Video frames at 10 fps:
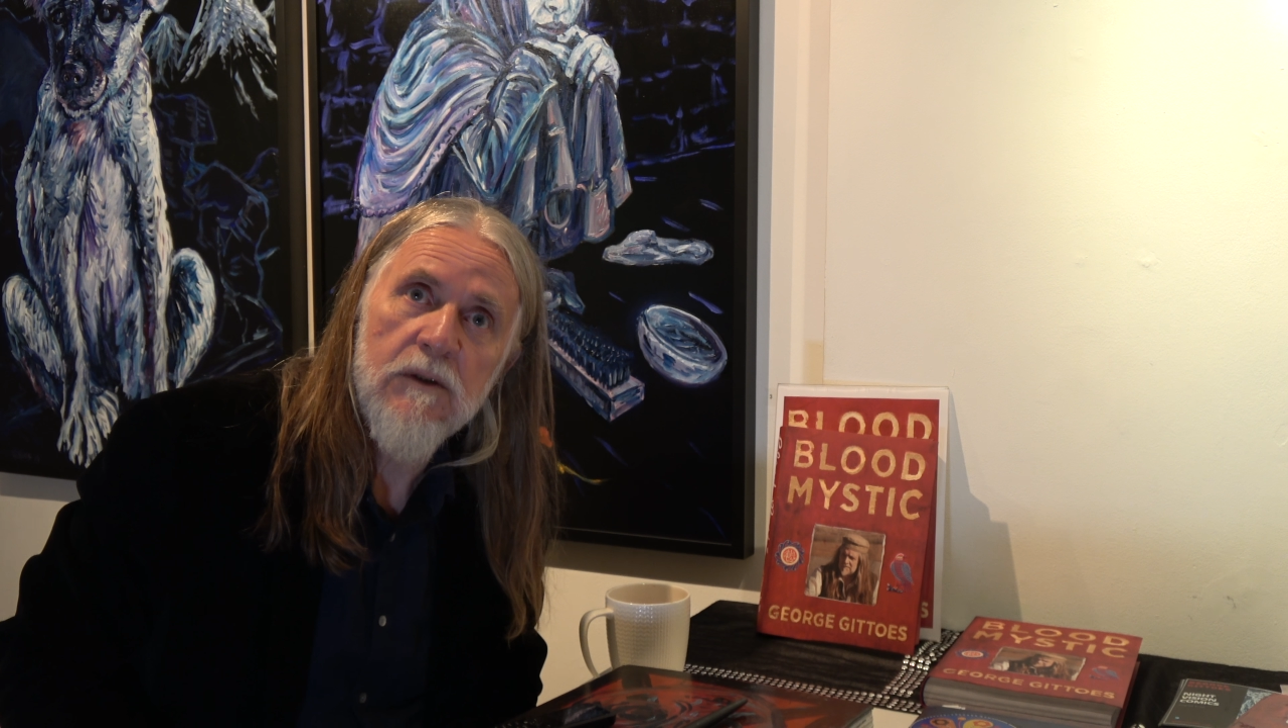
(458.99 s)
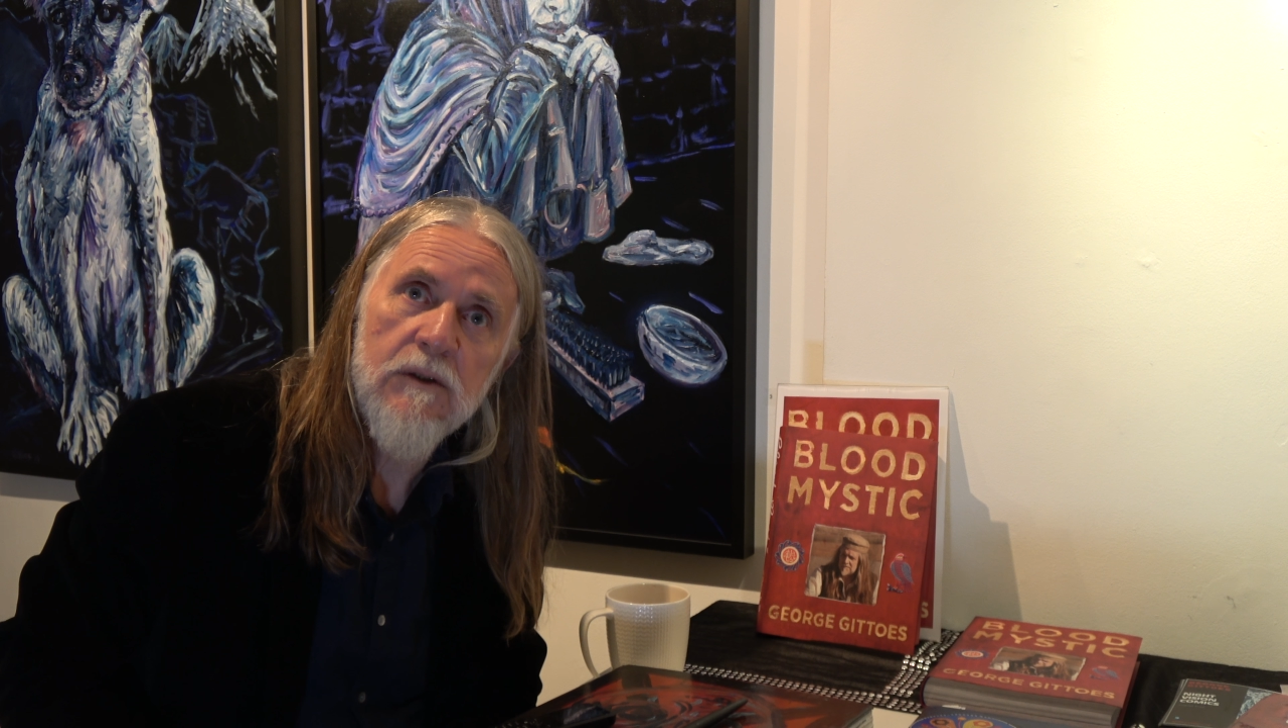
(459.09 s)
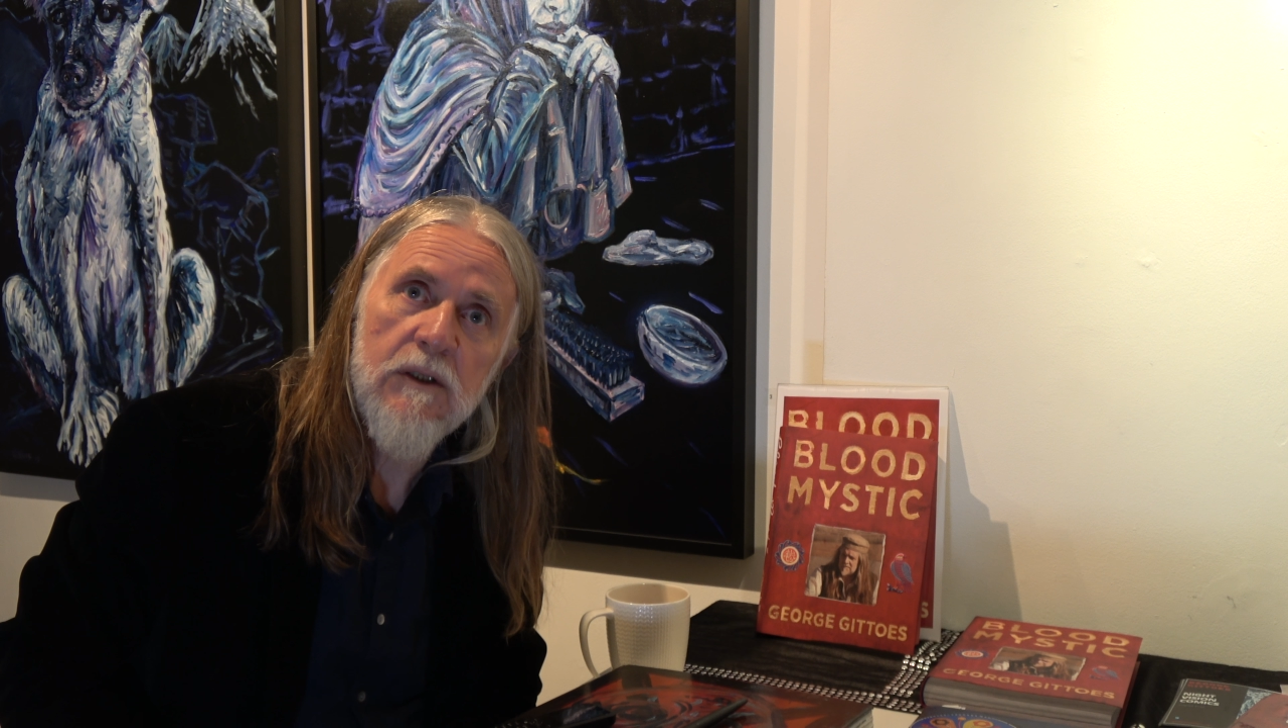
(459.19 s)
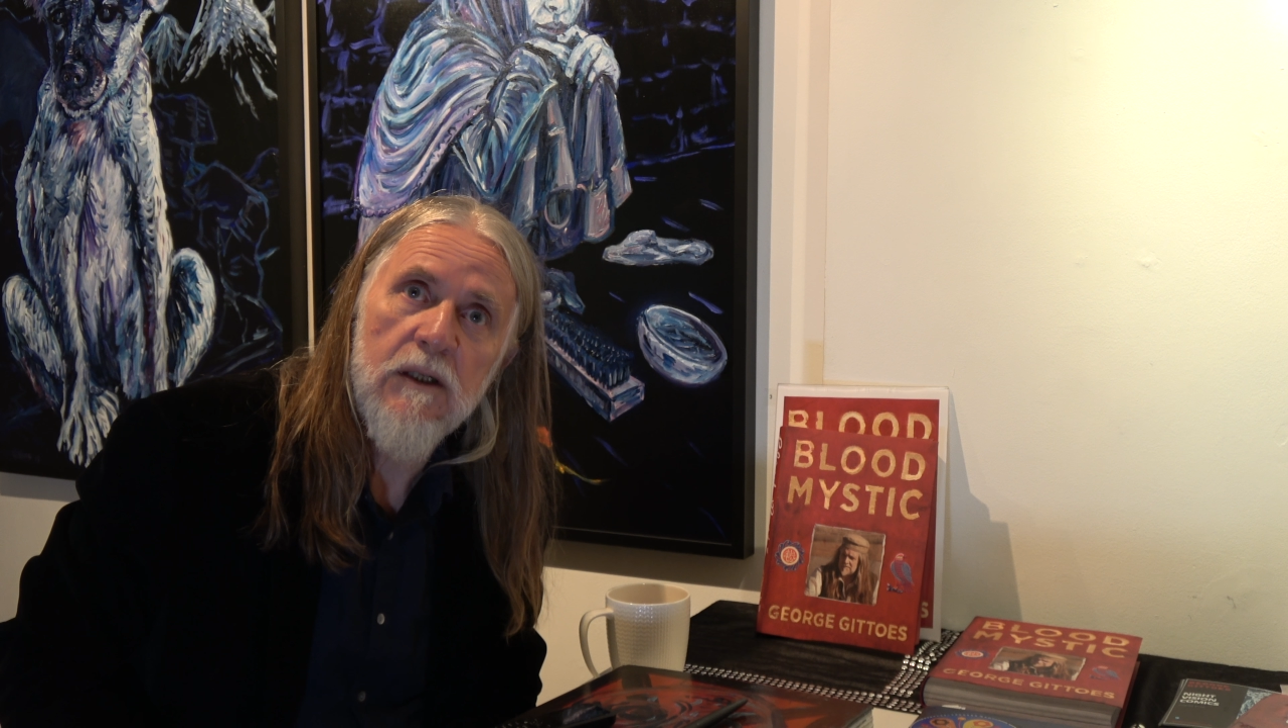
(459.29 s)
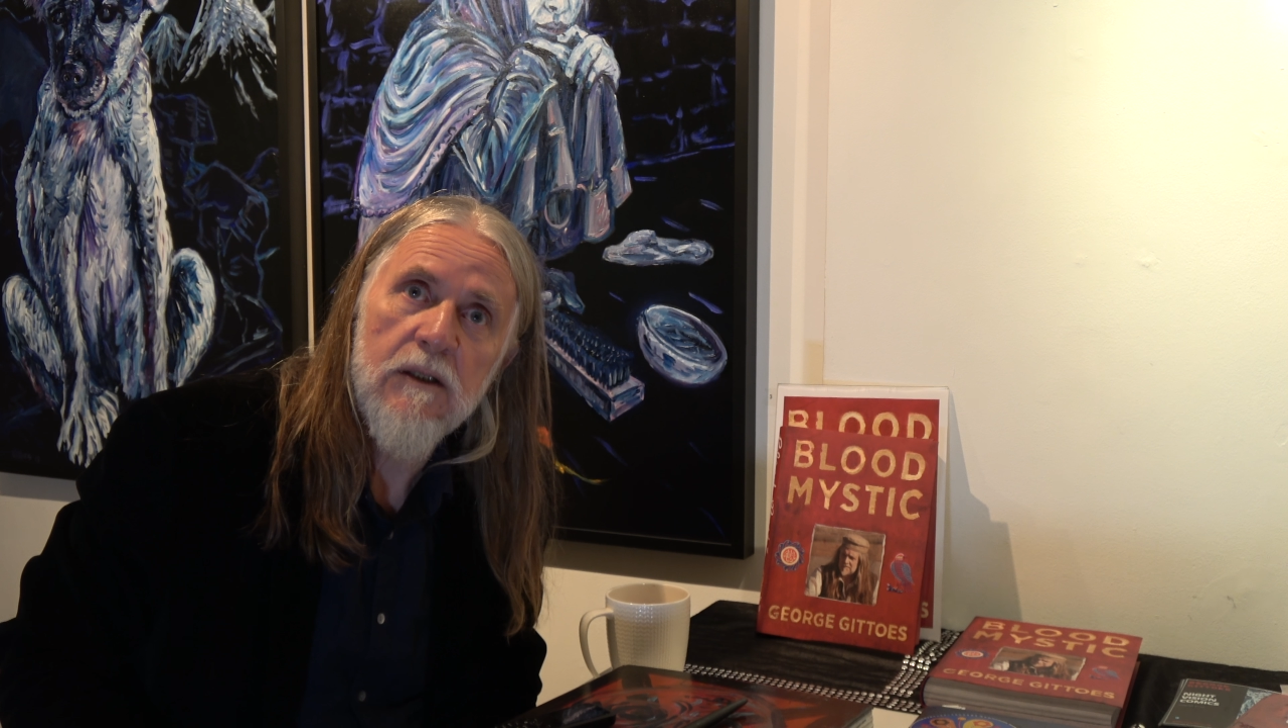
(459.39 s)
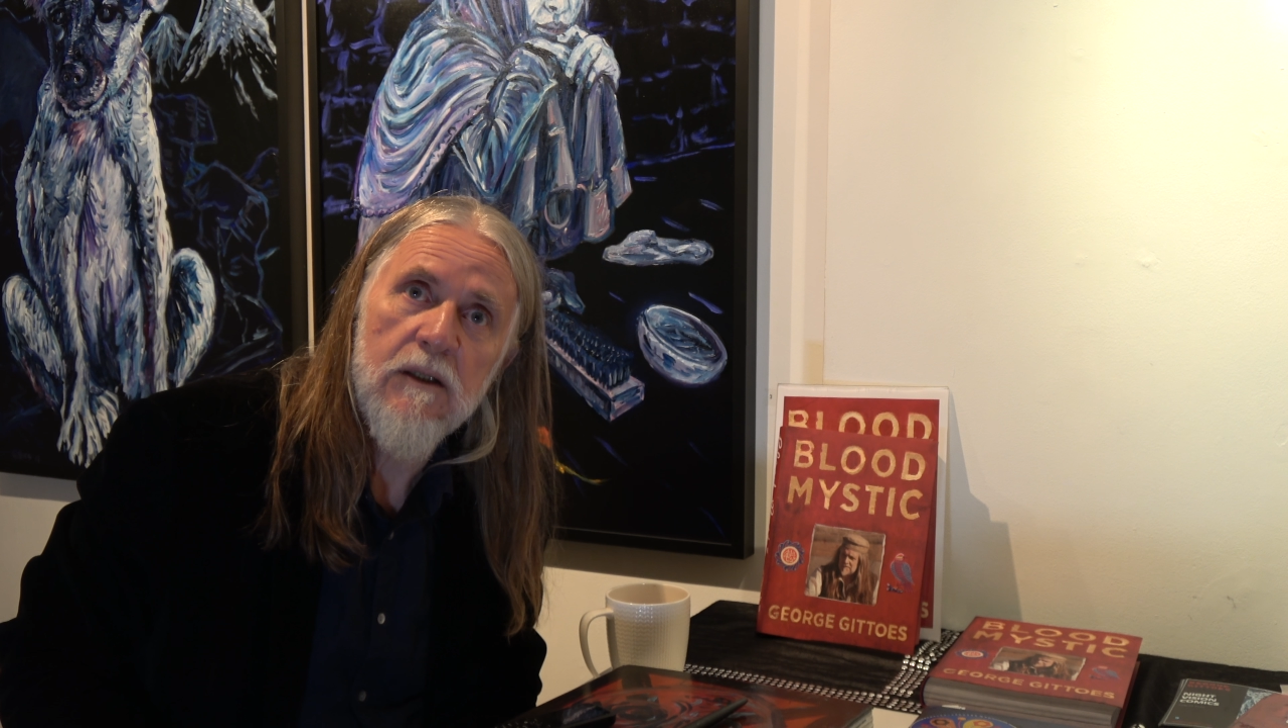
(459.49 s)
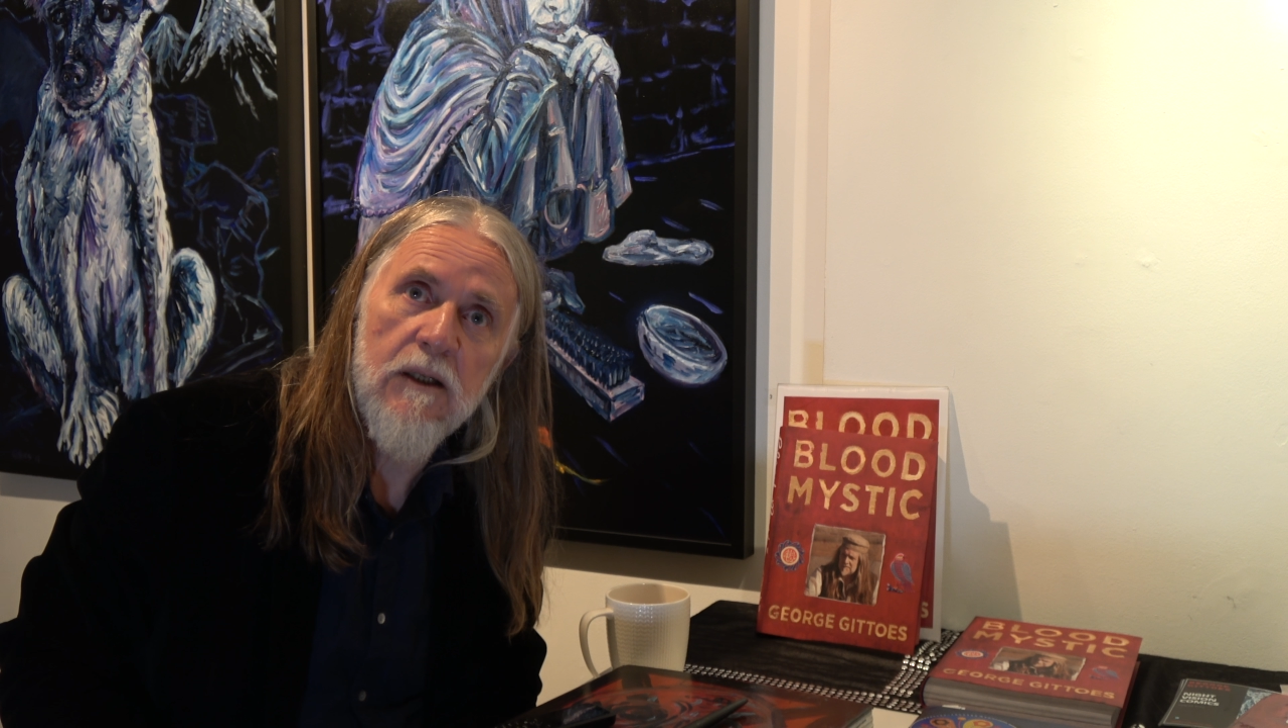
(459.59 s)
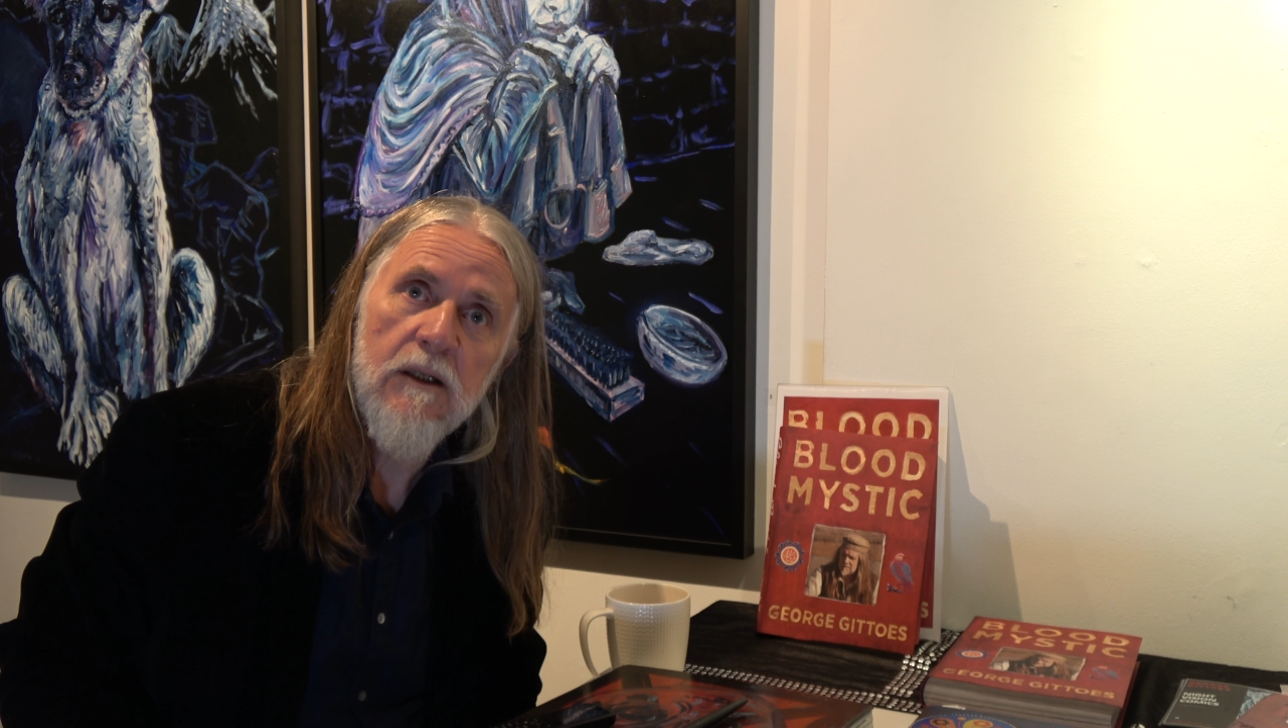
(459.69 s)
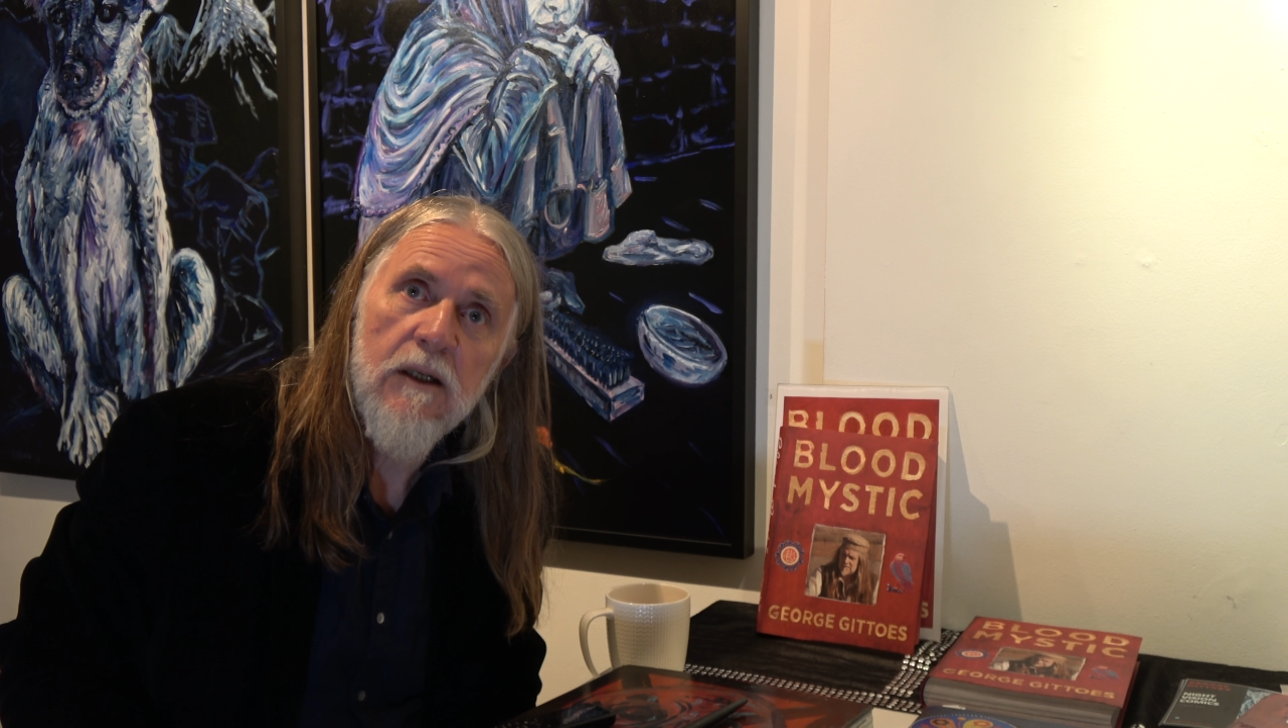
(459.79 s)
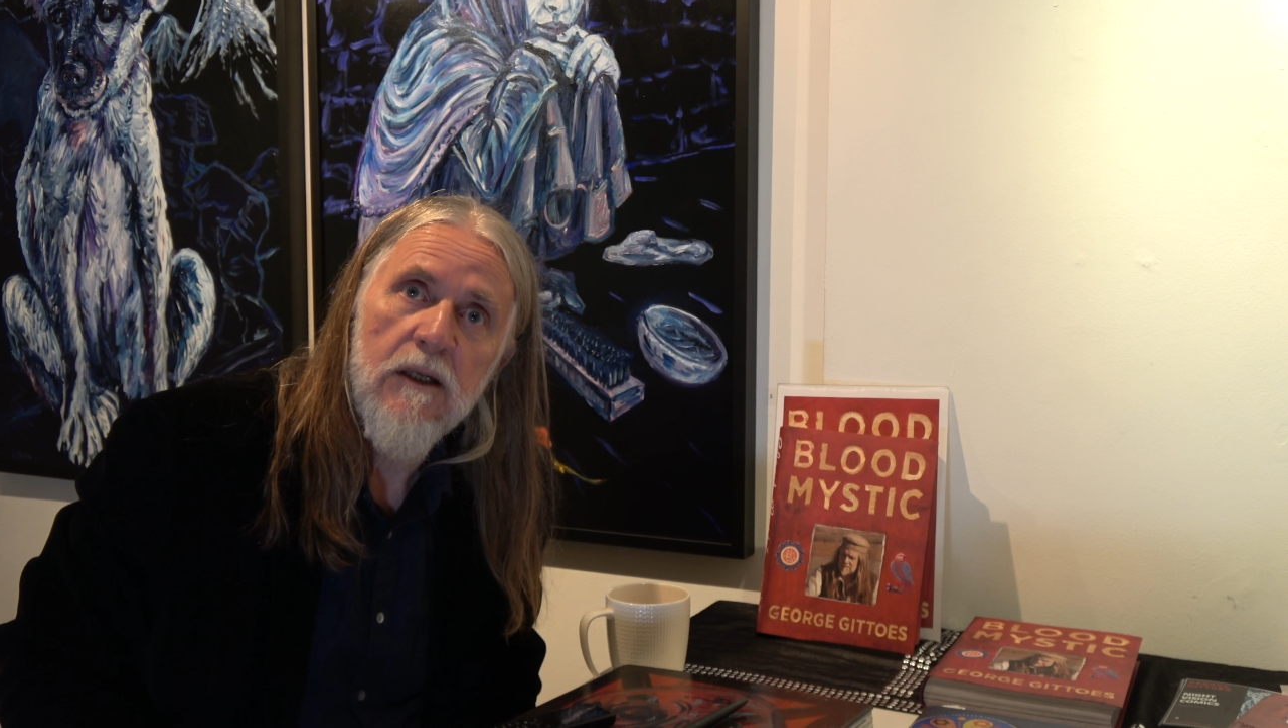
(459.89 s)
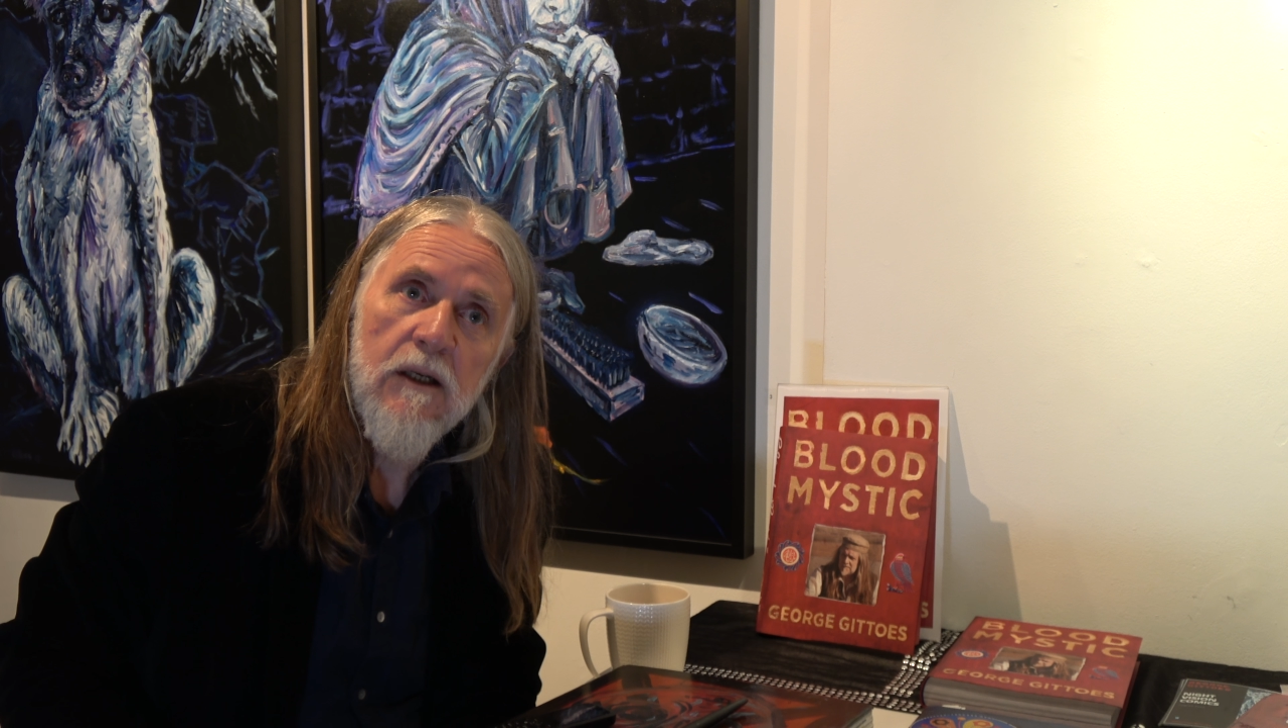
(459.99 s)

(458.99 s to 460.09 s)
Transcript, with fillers: this death thing,